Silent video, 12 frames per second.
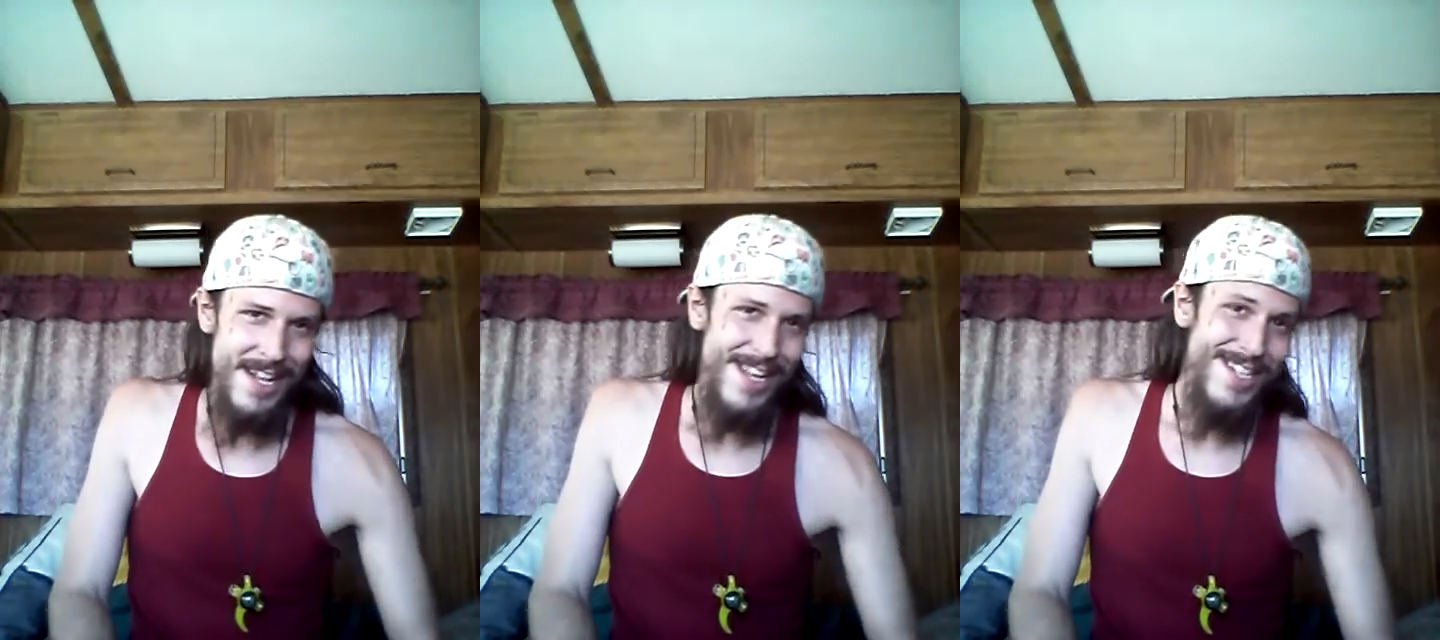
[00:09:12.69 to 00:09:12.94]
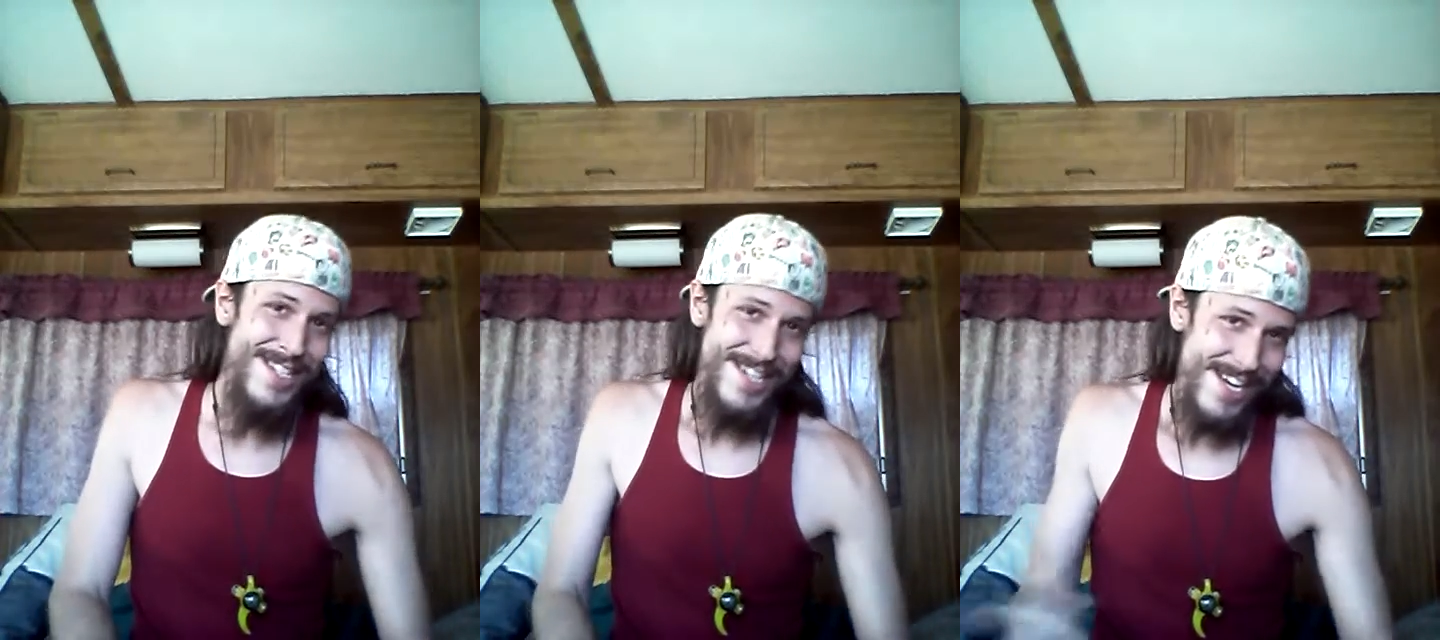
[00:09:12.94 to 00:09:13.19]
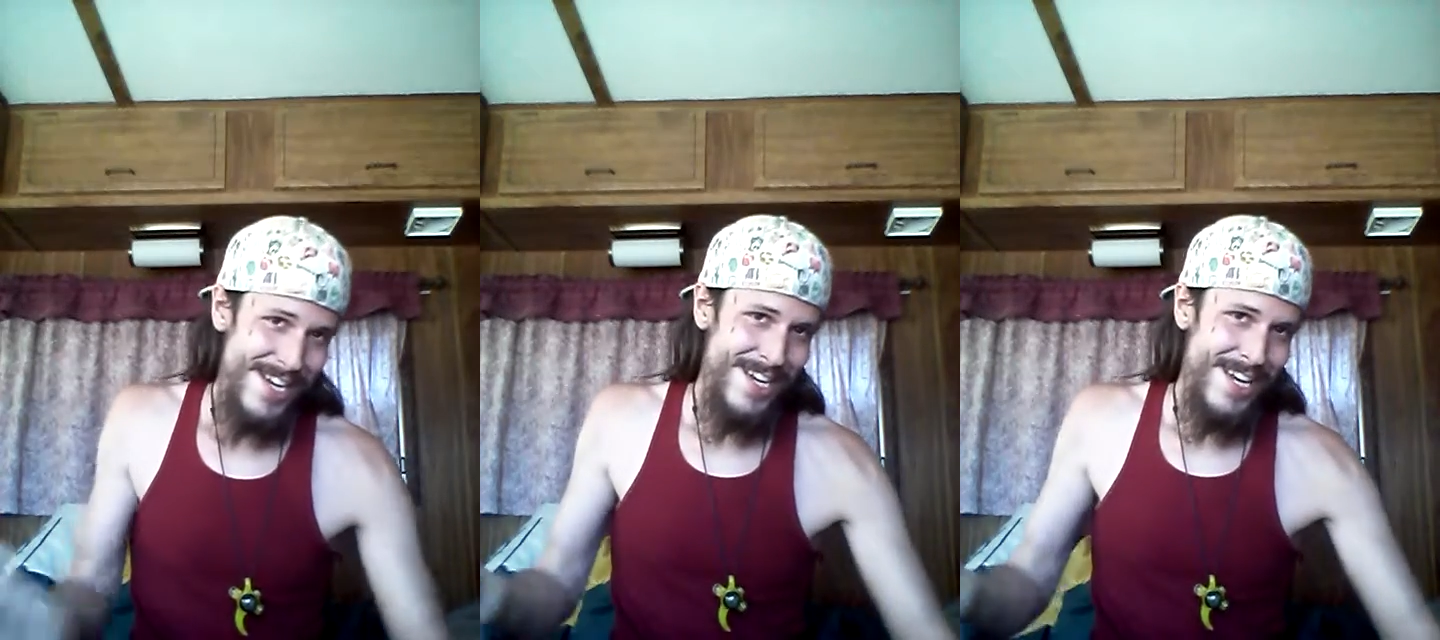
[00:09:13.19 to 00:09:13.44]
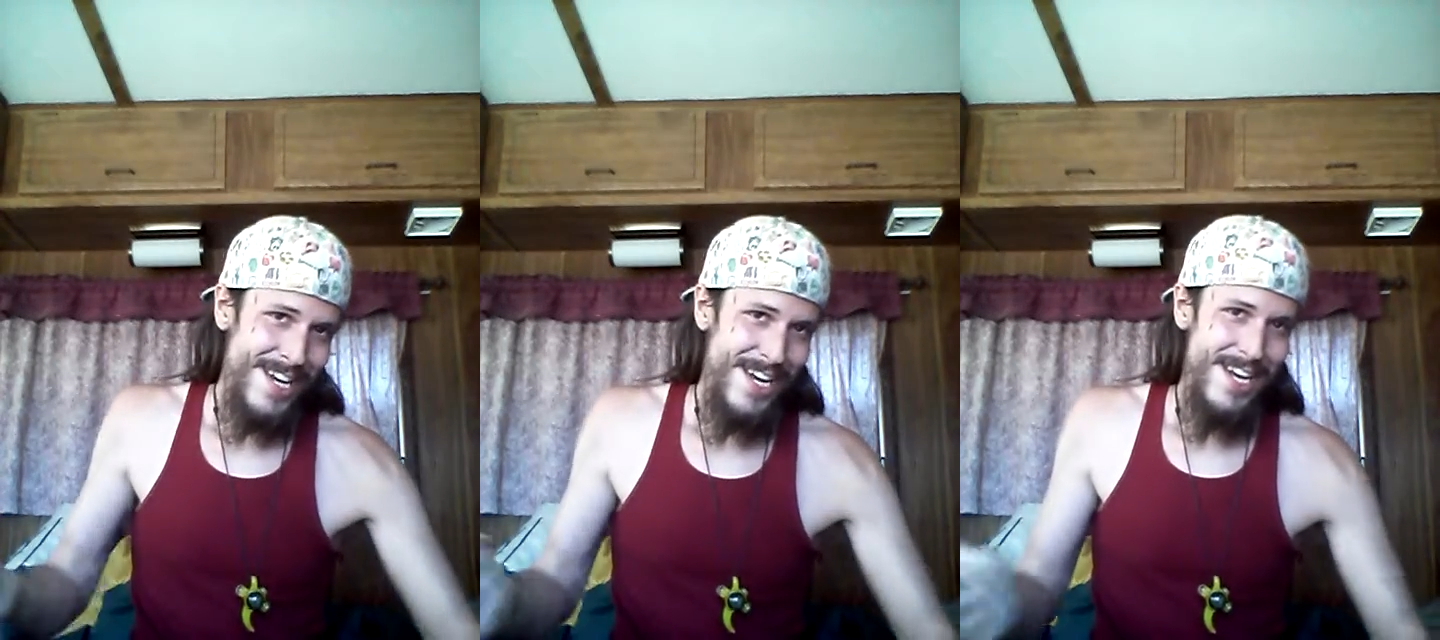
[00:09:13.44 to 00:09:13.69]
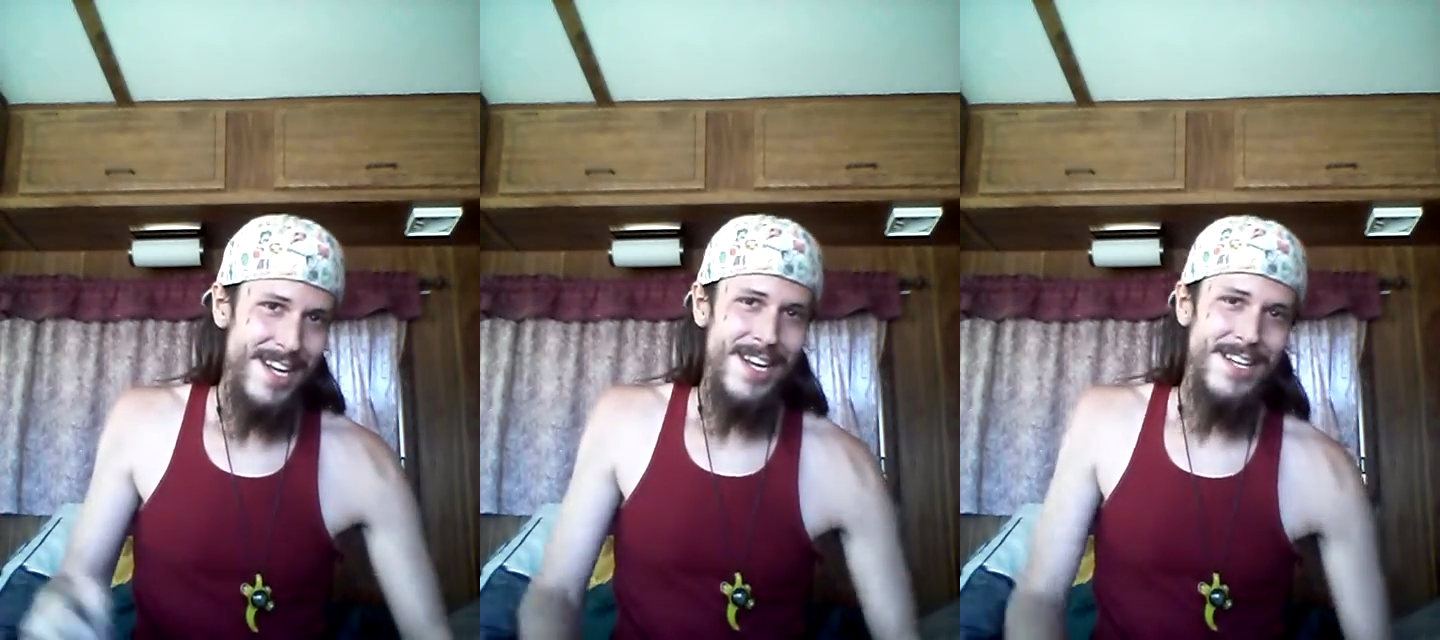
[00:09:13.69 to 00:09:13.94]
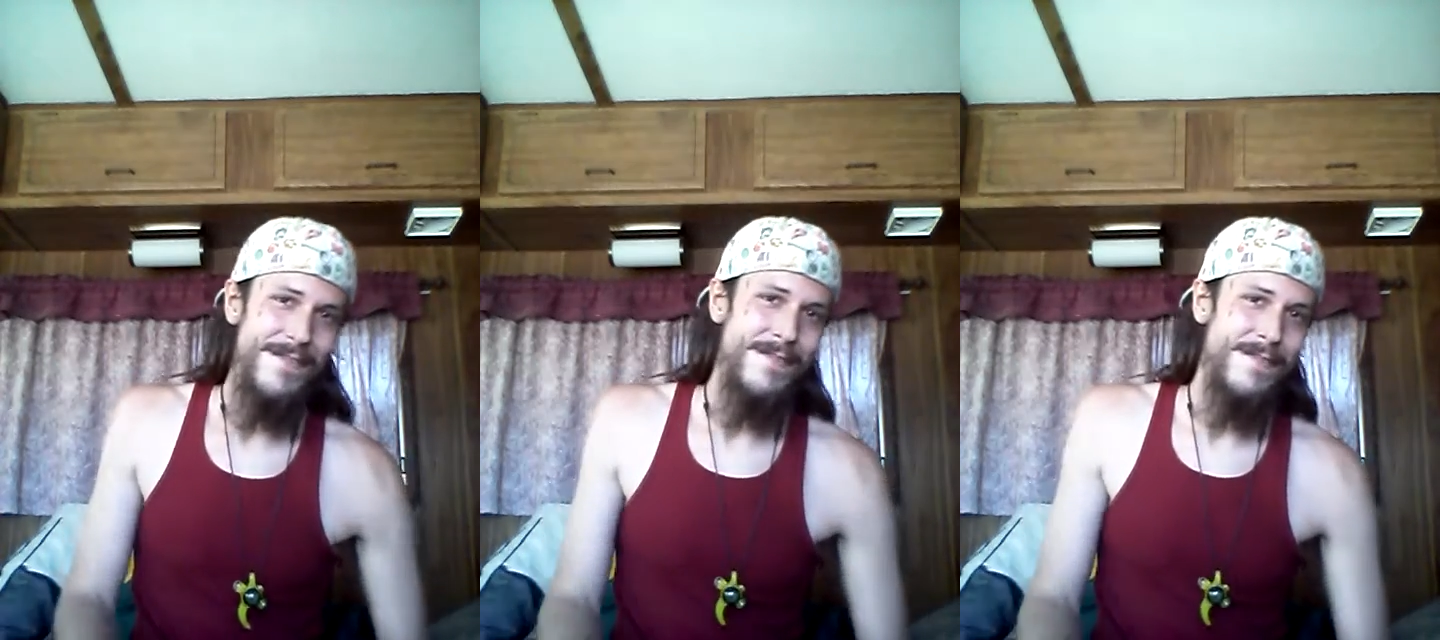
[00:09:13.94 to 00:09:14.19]
Let's take a hit
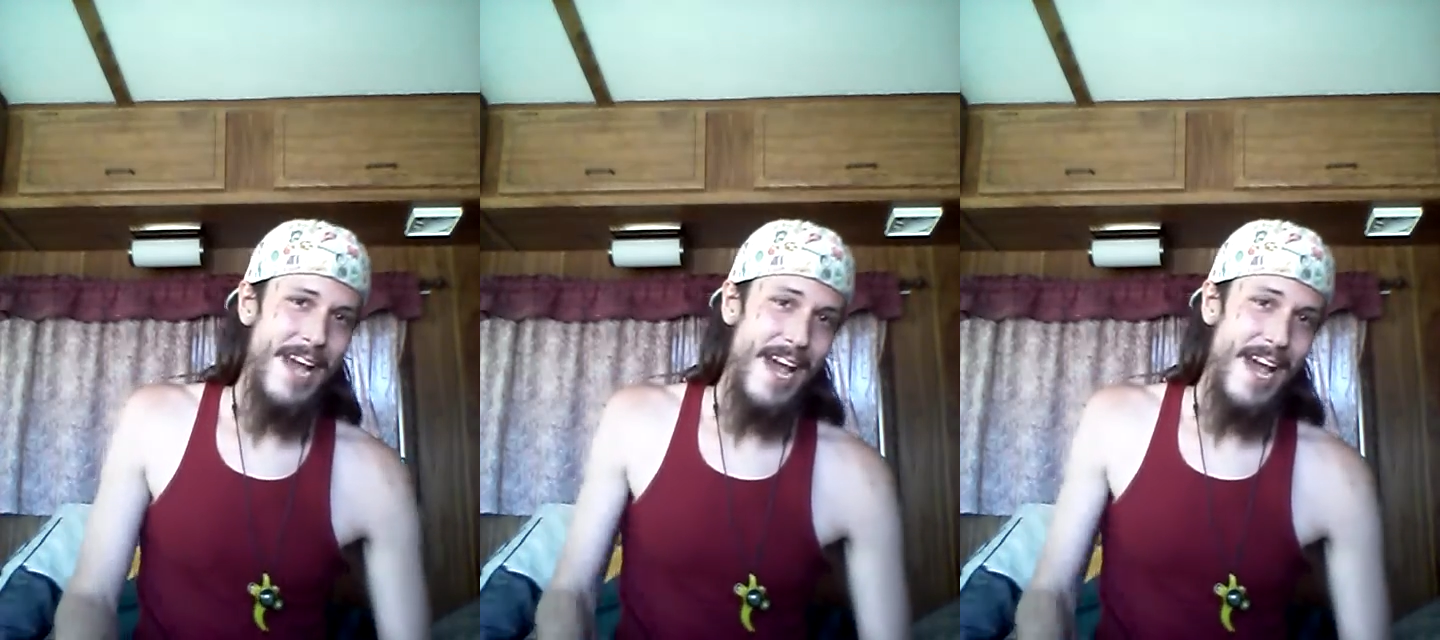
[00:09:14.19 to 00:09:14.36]
and